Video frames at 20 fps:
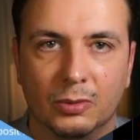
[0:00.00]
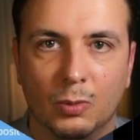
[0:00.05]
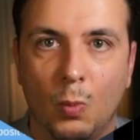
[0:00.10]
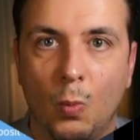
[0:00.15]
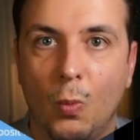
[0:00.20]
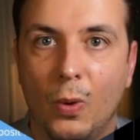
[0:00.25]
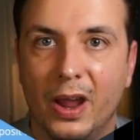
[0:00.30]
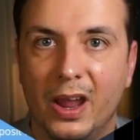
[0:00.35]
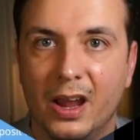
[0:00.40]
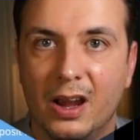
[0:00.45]

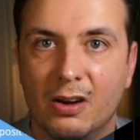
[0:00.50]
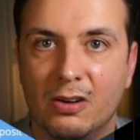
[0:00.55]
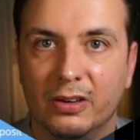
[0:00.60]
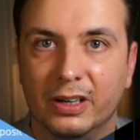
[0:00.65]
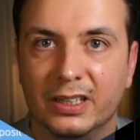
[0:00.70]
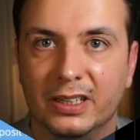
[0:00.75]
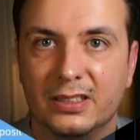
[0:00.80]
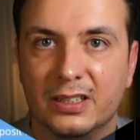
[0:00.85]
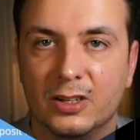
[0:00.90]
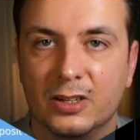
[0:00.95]
where
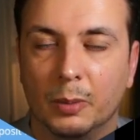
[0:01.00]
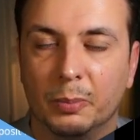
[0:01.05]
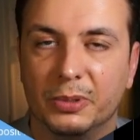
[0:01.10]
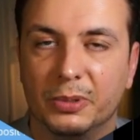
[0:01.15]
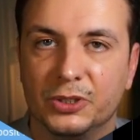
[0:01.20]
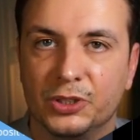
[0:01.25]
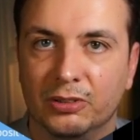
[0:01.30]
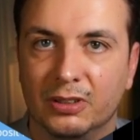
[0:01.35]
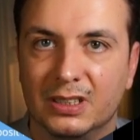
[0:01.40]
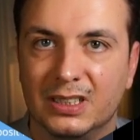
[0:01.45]
is the
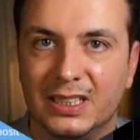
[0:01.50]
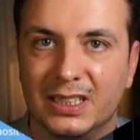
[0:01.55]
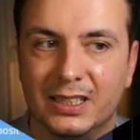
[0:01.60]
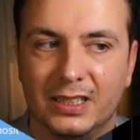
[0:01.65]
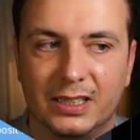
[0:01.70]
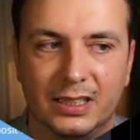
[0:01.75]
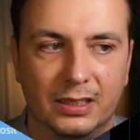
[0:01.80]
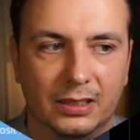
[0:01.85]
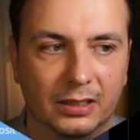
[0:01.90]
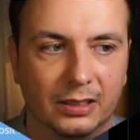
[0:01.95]
opportunity
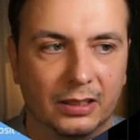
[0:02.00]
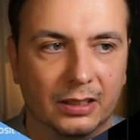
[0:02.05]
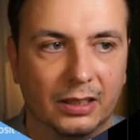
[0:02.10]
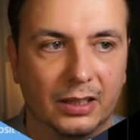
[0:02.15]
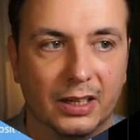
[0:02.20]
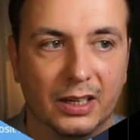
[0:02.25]
here?